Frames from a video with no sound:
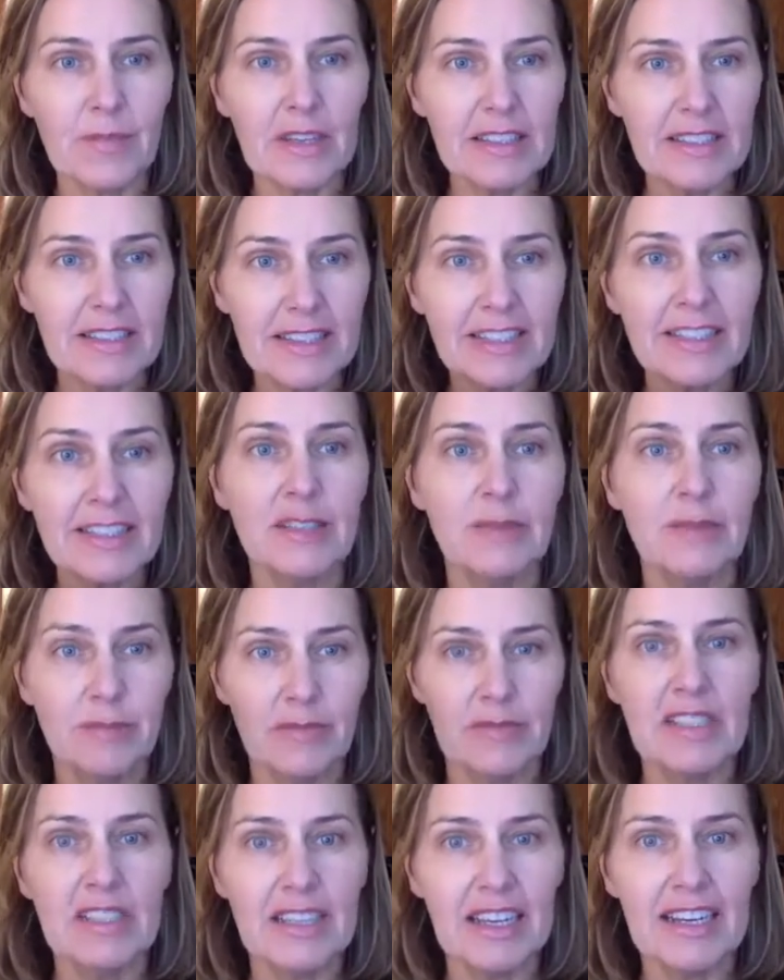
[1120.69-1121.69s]
system
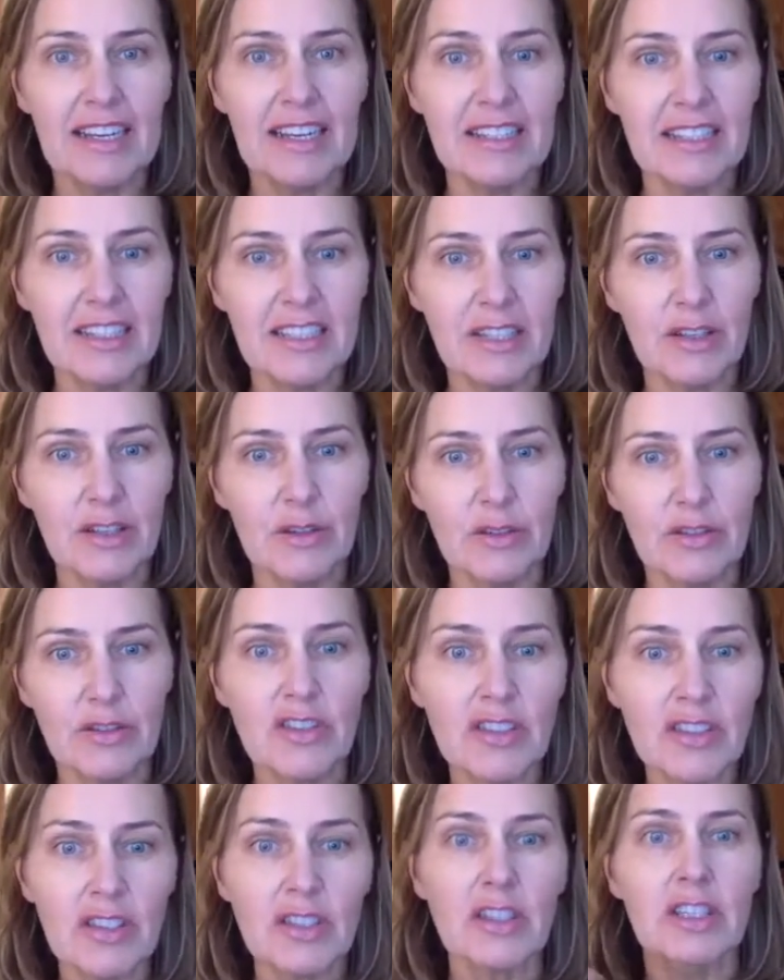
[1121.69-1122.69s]
to get into. It's
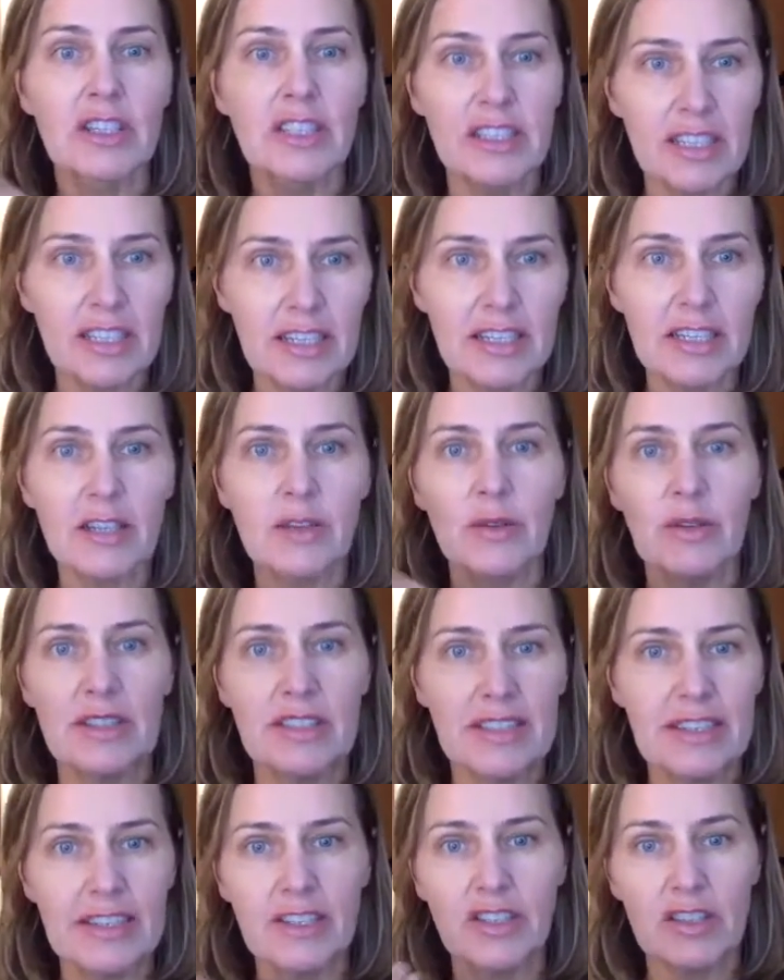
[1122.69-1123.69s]
just to
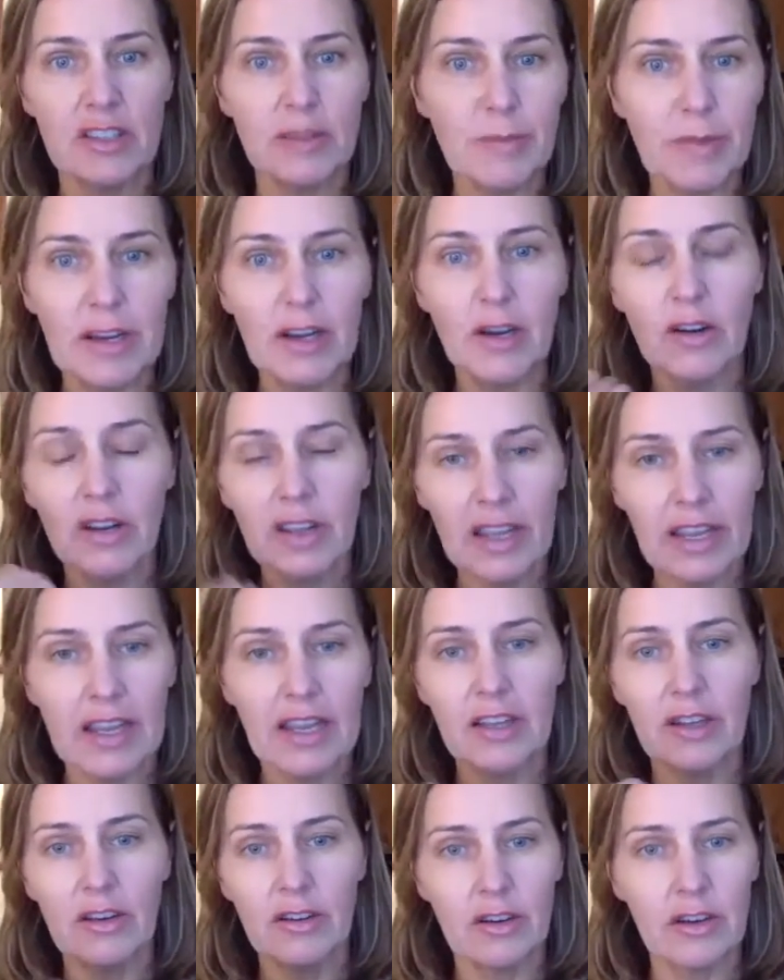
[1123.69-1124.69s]
continuously just be looking
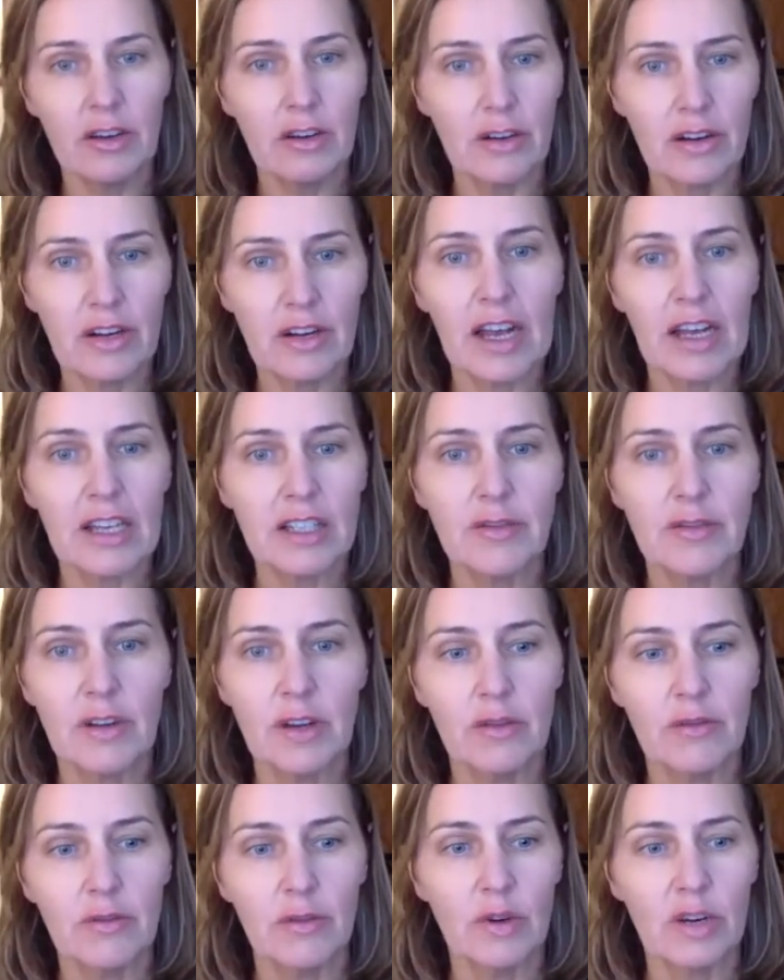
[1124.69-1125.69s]
at your cash
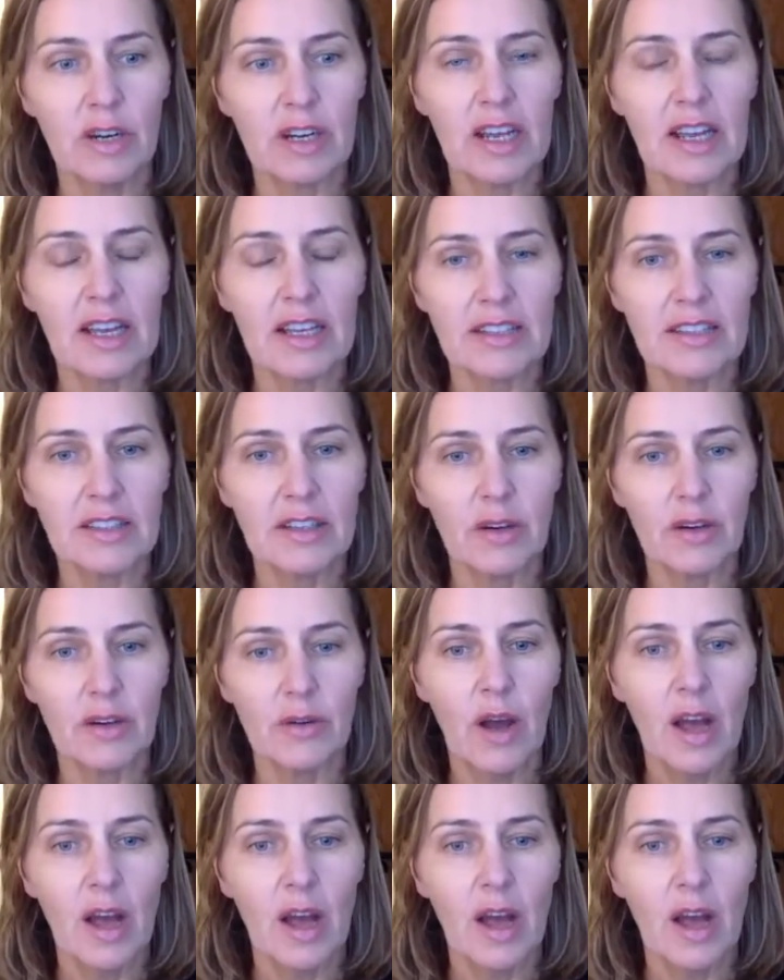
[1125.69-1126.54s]
flow forecast. So